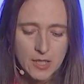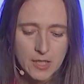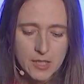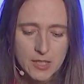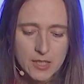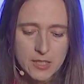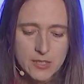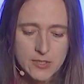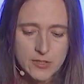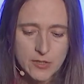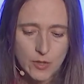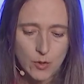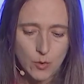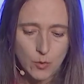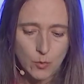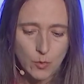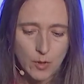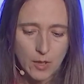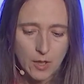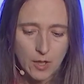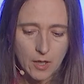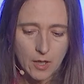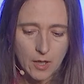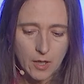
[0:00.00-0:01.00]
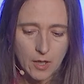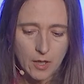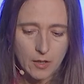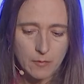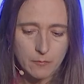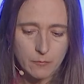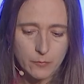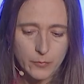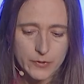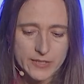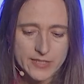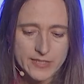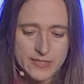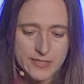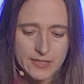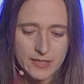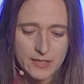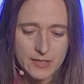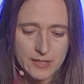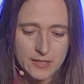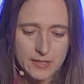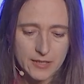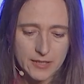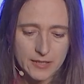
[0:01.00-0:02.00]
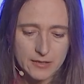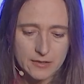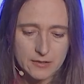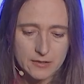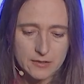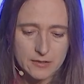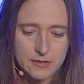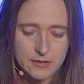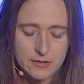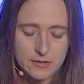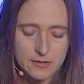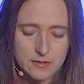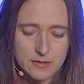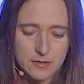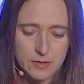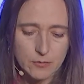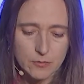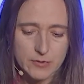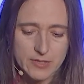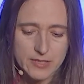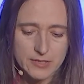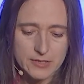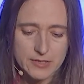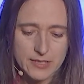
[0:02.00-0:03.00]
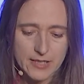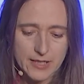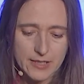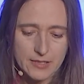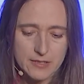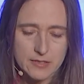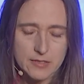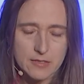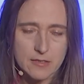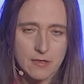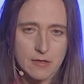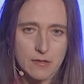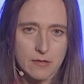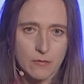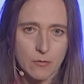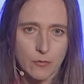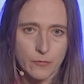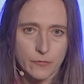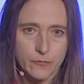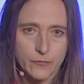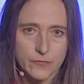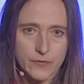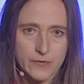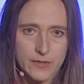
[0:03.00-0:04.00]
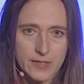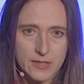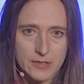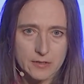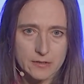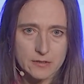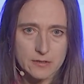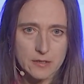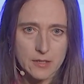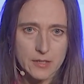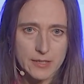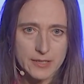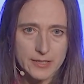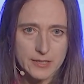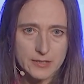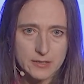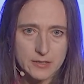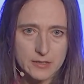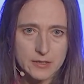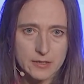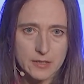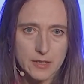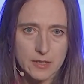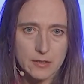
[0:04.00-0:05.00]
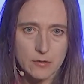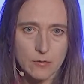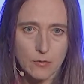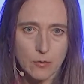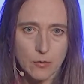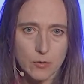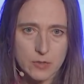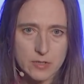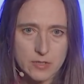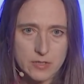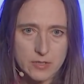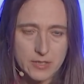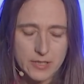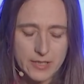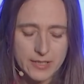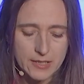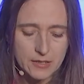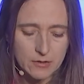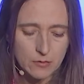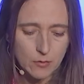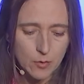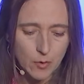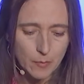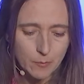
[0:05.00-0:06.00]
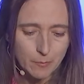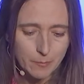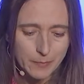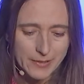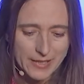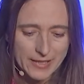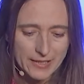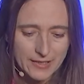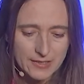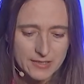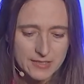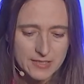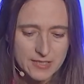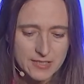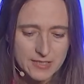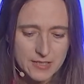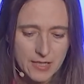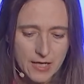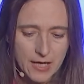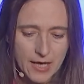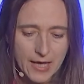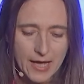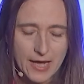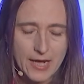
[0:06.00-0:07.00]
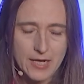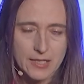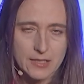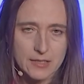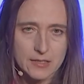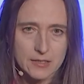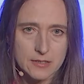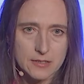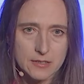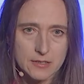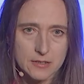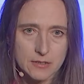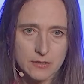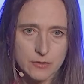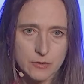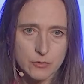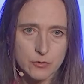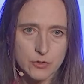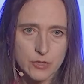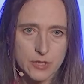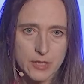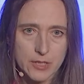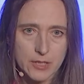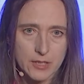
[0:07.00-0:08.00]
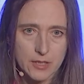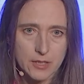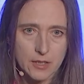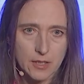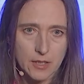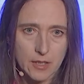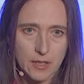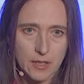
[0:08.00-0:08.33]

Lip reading: So we see that those attacks are often targeted and costly and complex, and usually